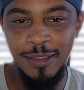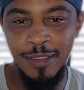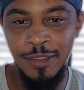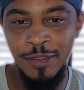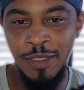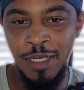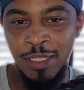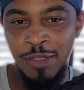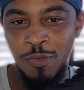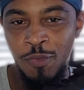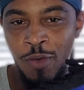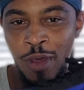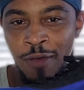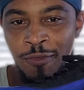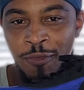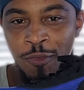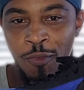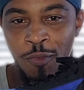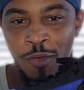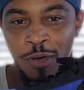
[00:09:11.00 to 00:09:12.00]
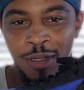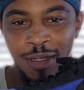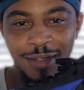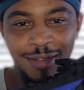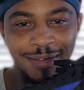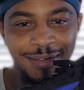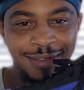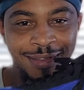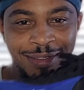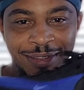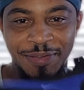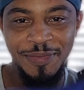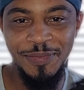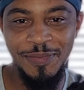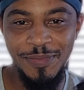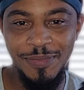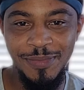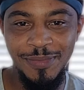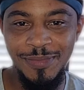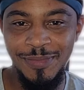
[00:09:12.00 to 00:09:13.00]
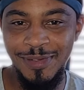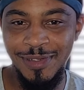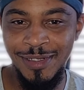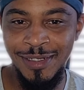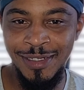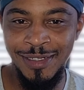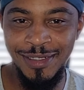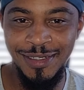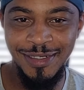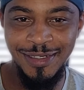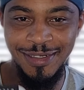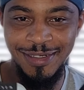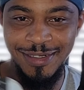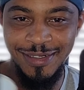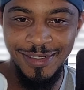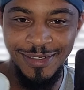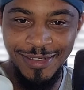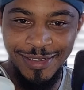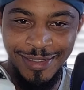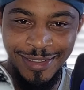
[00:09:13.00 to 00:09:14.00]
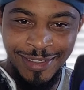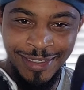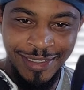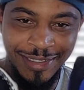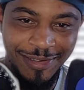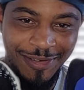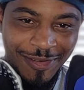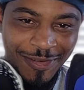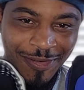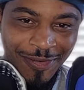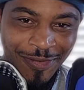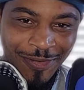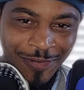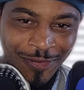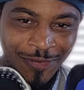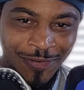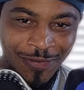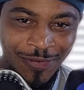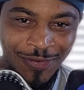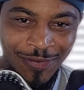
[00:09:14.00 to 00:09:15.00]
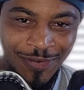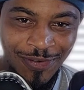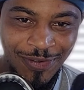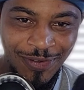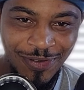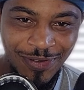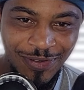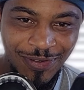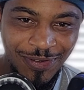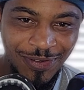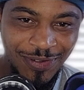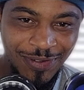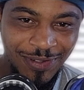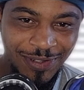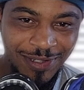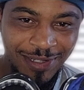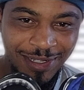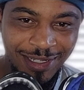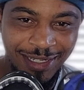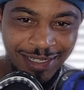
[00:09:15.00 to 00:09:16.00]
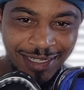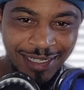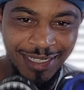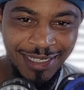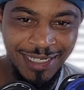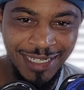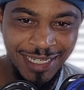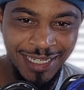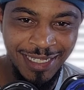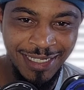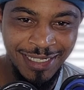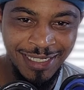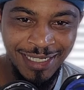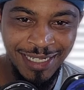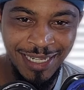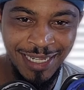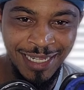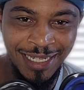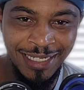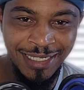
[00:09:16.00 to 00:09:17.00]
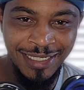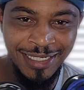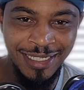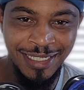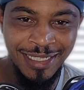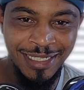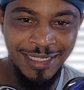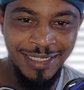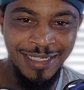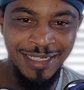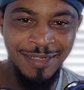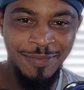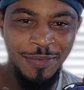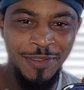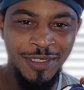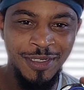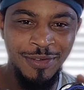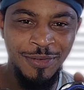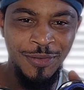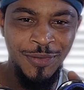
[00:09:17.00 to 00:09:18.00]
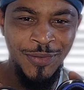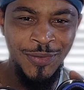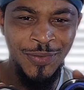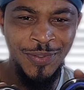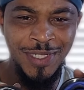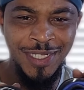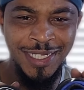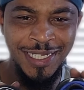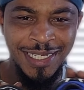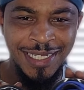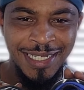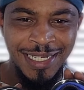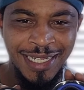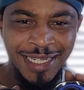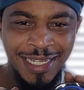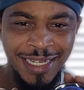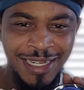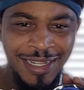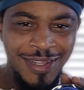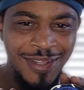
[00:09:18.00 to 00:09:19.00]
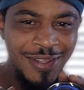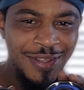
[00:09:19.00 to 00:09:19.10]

And you got the waffle one. Look, look, look. Ooh. Get the insides, get the tips. Of, ooh, look at that.